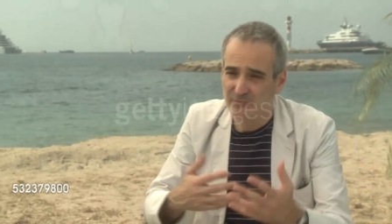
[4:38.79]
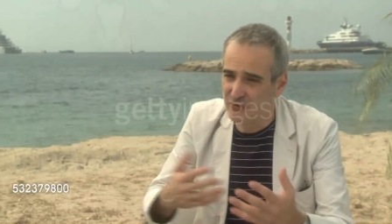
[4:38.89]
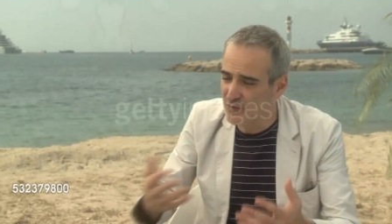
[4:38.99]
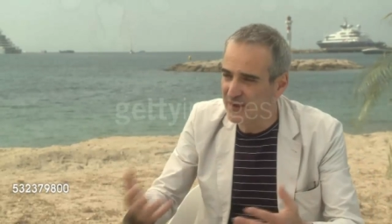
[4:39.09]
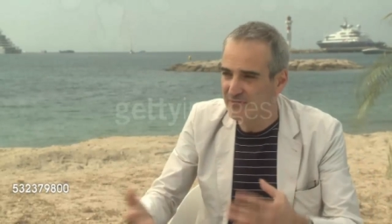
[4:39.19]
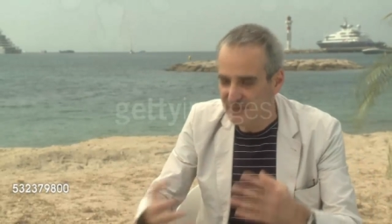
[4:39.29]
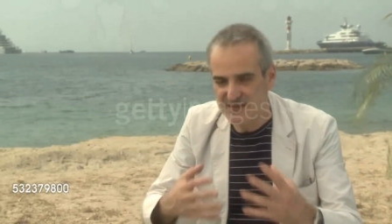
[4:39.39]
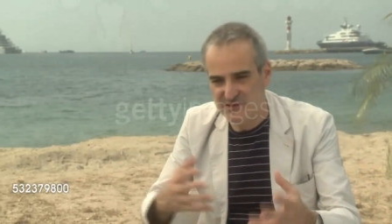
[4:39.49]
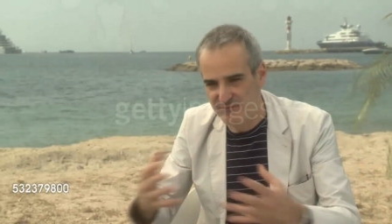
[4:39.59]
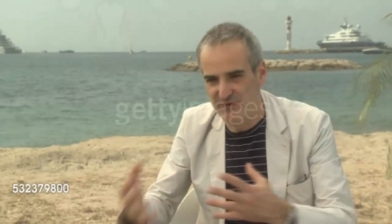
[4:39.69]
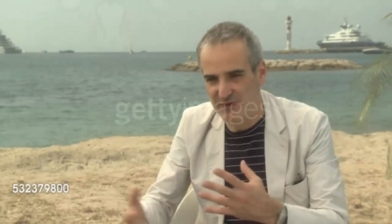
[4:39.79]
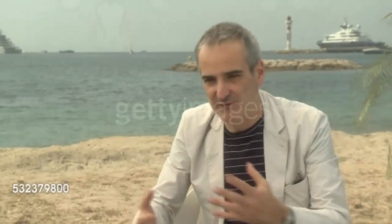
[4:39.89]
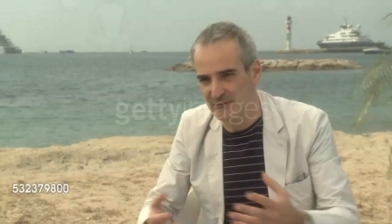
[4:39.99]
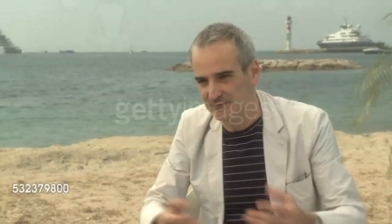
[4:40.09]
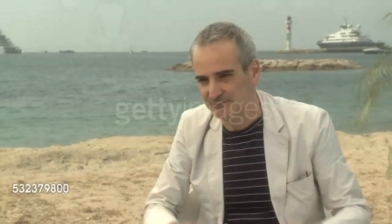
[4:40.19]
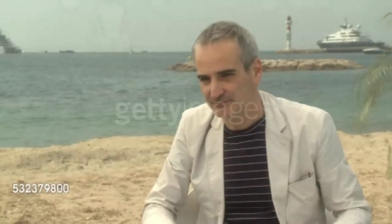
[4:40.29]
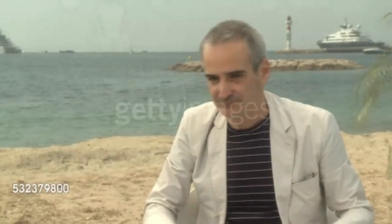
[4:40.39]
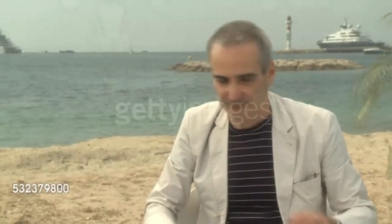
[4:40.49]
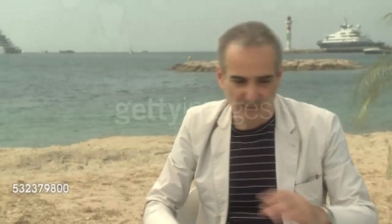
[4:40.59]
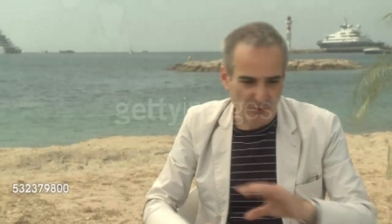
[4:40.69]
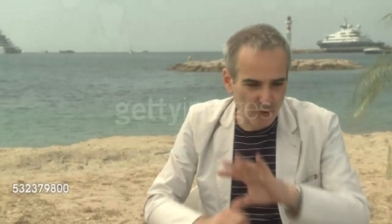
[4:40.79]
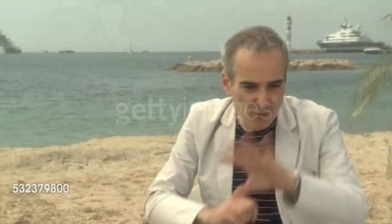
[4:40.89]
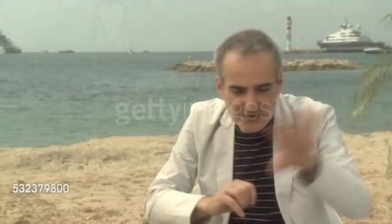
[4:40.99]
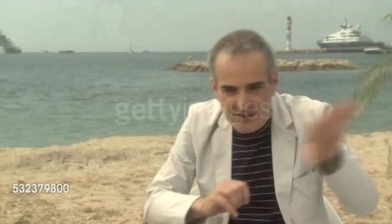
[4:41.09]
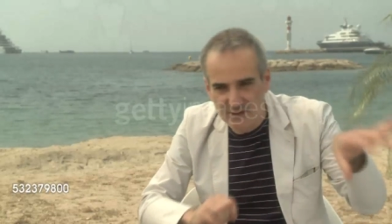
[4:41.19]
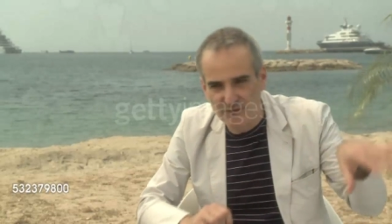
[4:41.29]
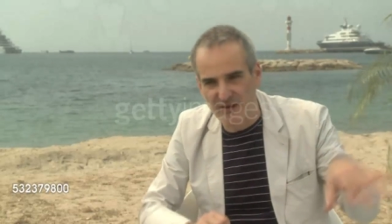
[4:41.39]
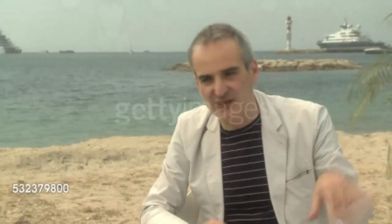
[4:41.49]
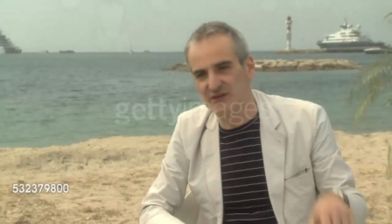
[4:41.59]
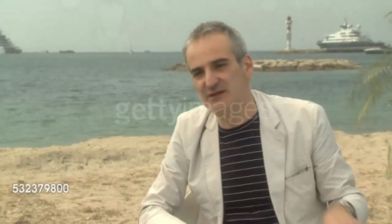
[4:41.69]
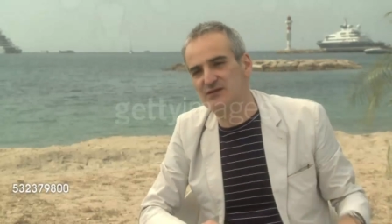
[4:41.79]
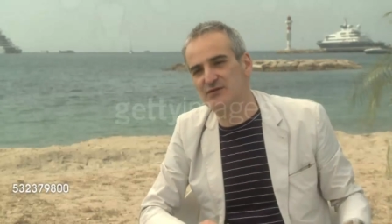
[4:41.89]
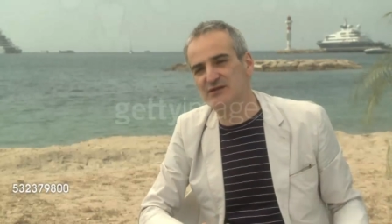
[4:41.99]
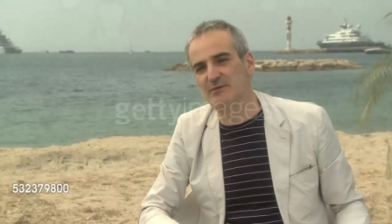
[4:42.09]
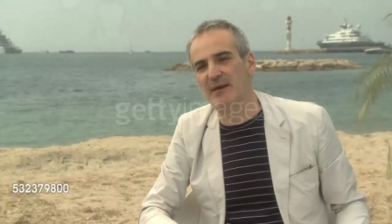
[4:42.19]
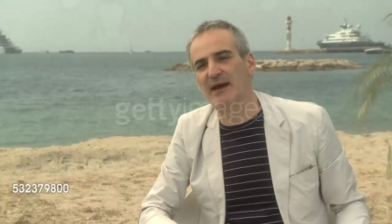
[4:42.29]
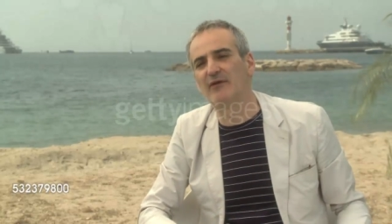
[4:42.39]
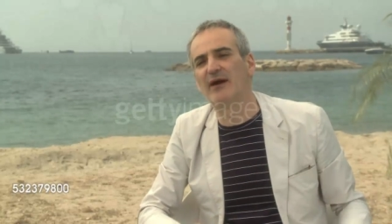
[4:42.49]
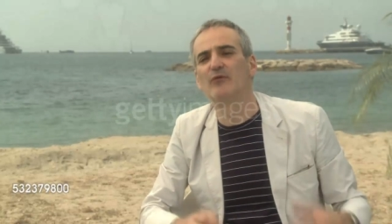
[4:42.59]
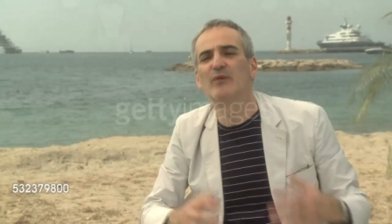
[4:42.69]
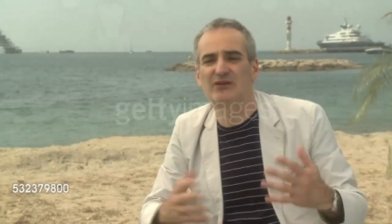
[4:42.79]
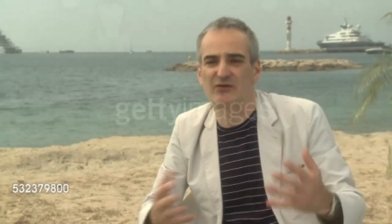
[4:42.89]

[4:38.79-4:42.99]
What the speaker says: doing this film using the fashion industry as a background with